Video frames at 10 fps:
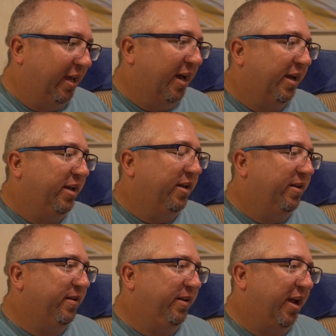Yeah,
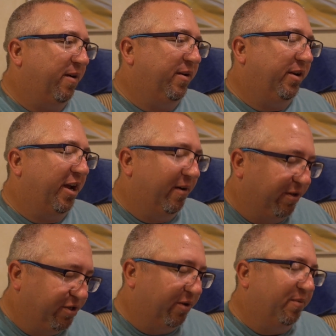Karen
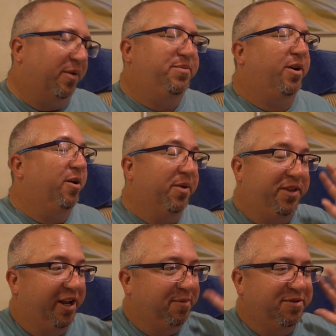and Joe. I'm sorry
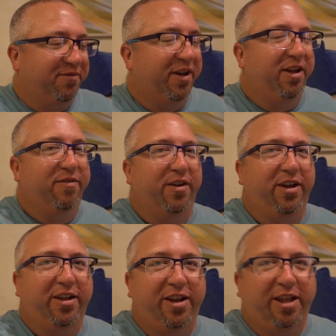about the names. If I
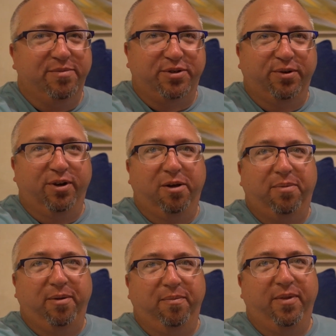get names screwed
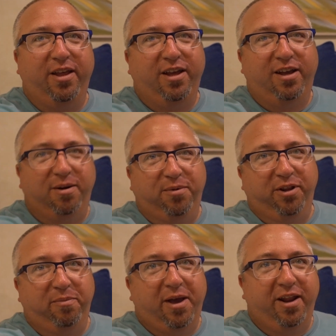up, I'm
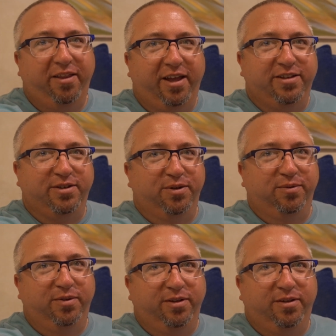really bad at that,
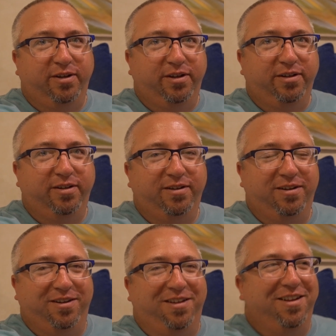so, but
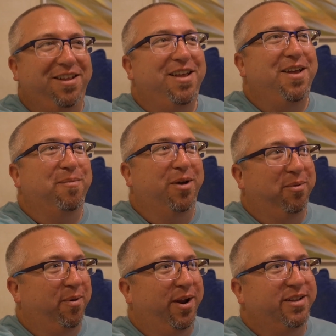we
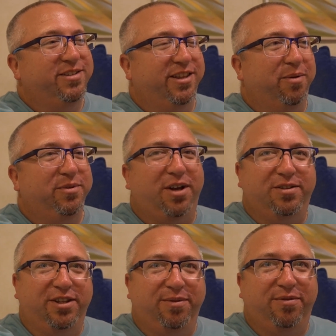ran into them. We
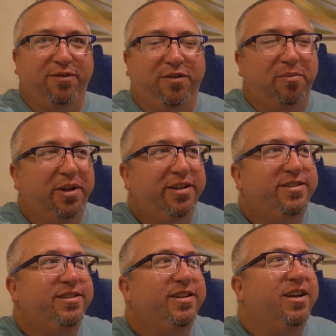talked to them for a few
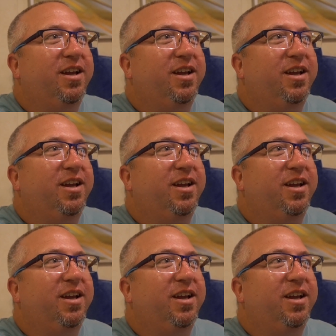minutes.